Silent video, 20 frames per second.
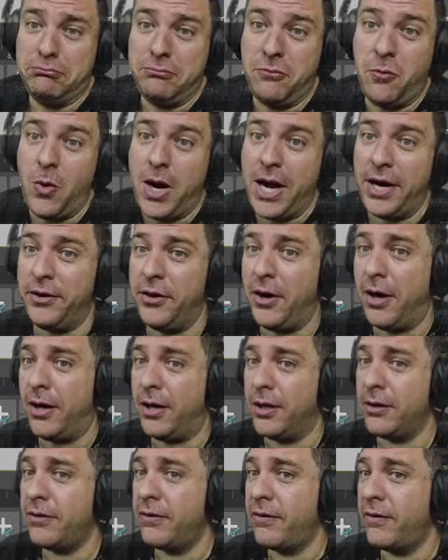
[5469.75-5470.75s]
Why
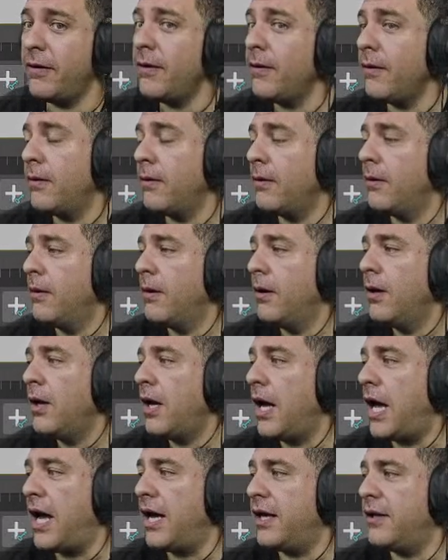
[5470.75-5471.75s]
not?
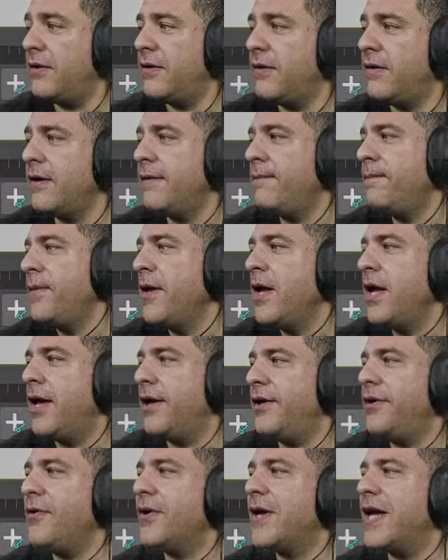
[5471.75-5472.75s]
And
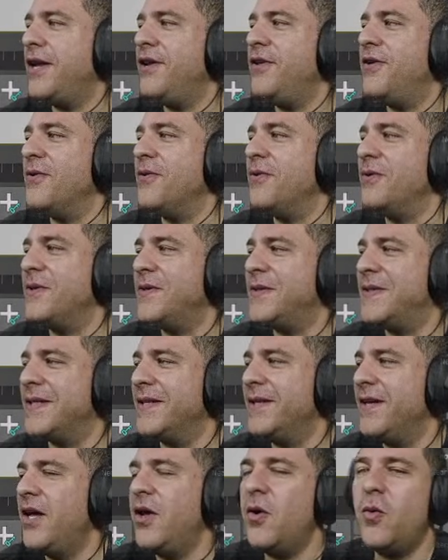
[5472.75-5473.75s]
you can use
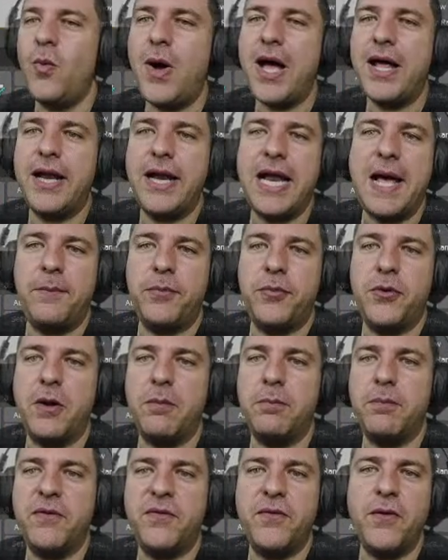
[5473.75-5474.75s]
one
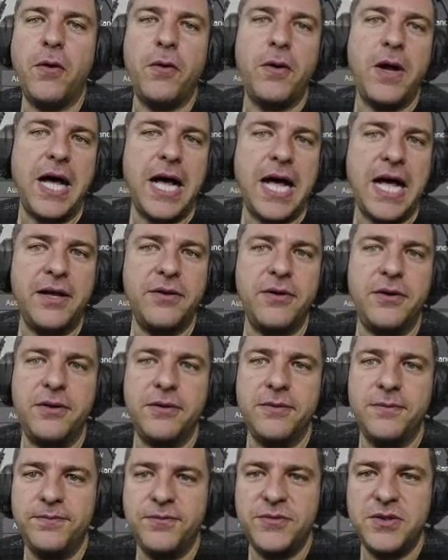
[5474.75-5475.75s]
laptop for
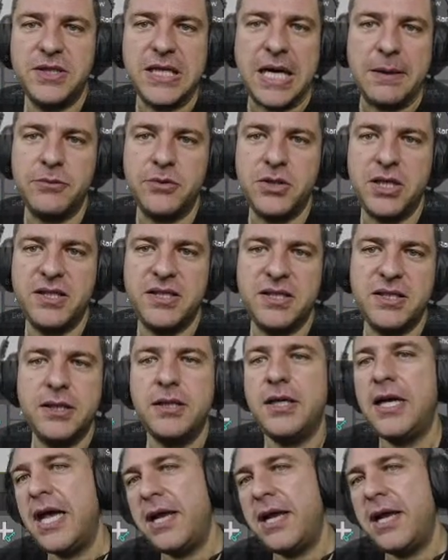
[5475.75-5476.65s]
other subjects and